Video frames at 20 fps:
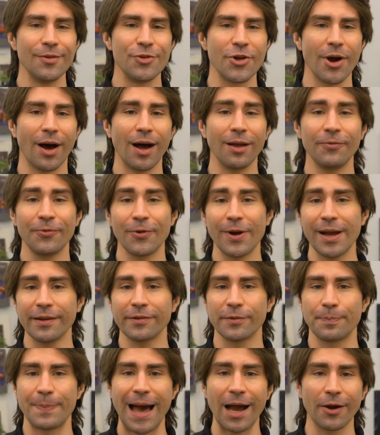John
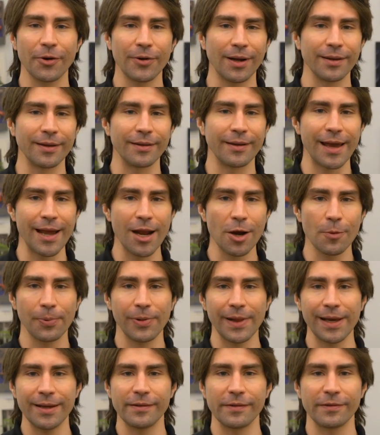Franks' background in
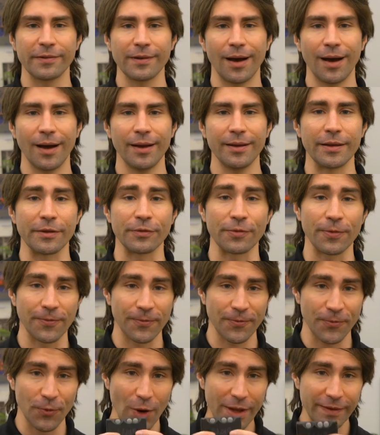airplane design is
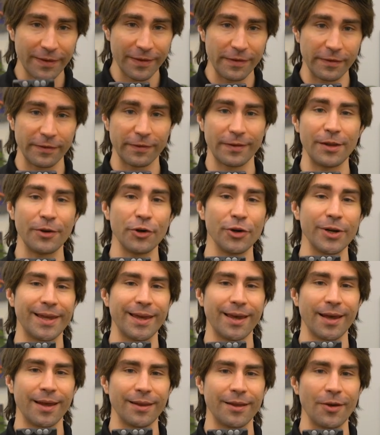front and center
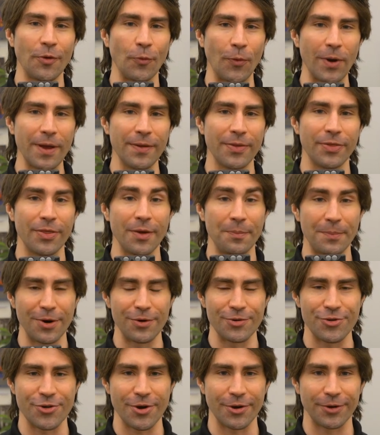again with the
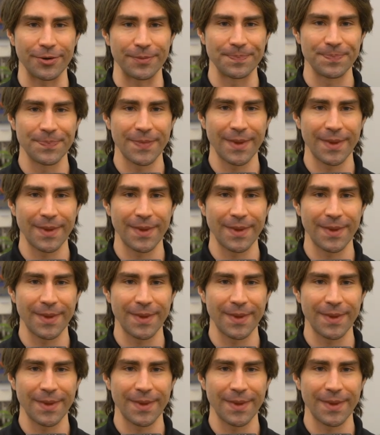Mojo.